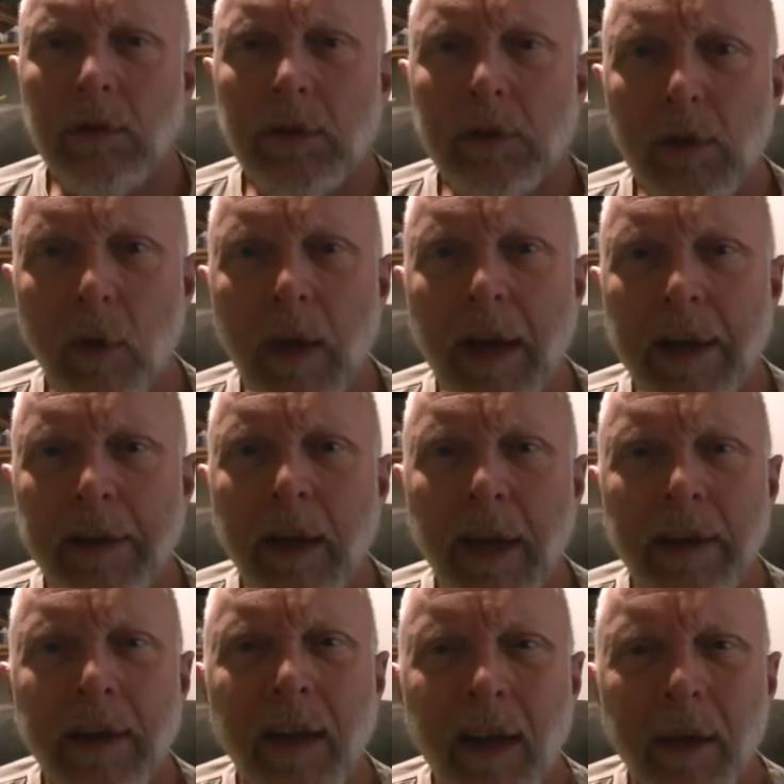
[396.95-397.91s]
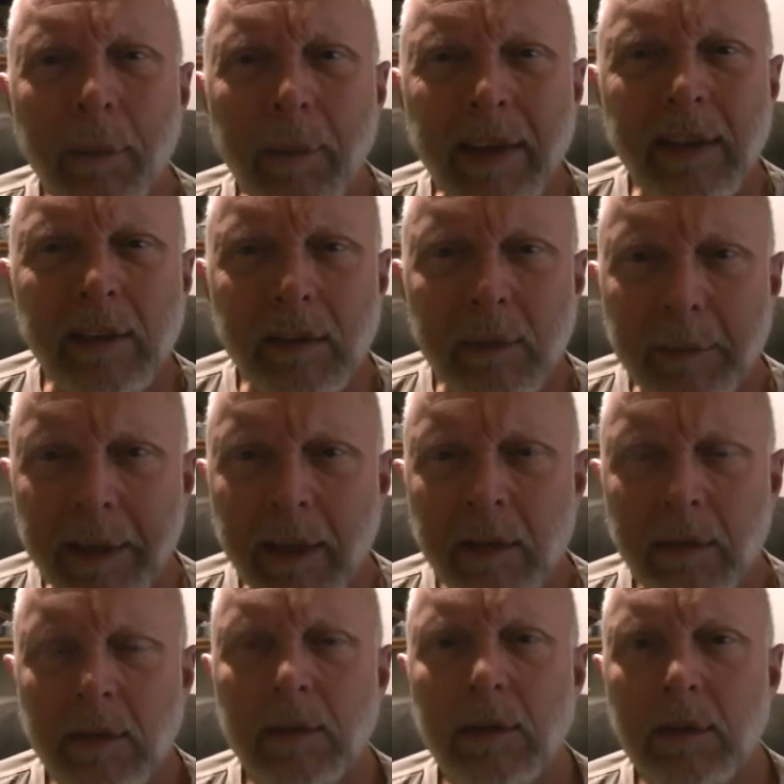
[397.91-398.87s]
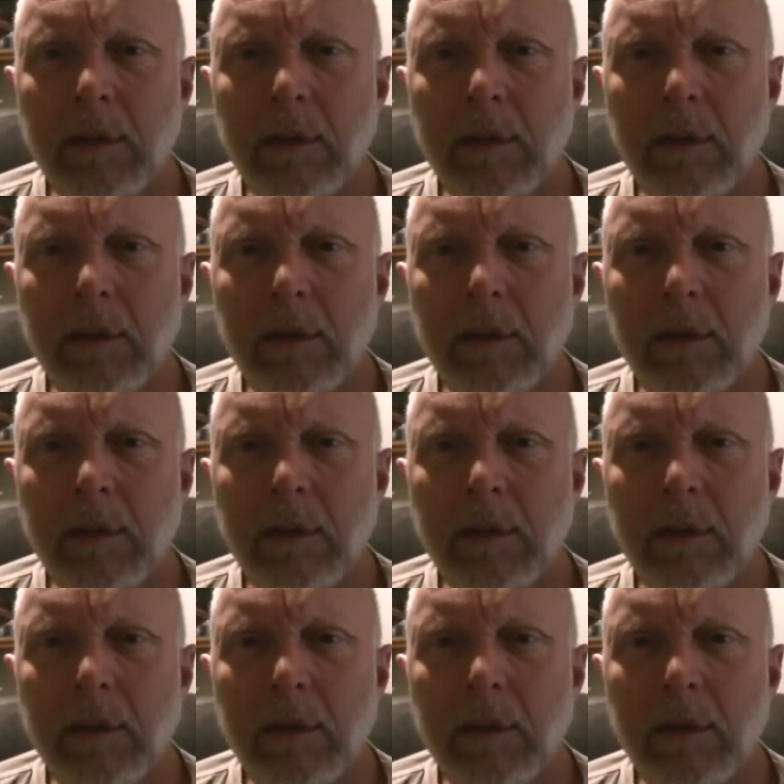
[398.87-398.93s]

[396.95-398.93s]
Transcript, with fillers: So I, I know how to make cement.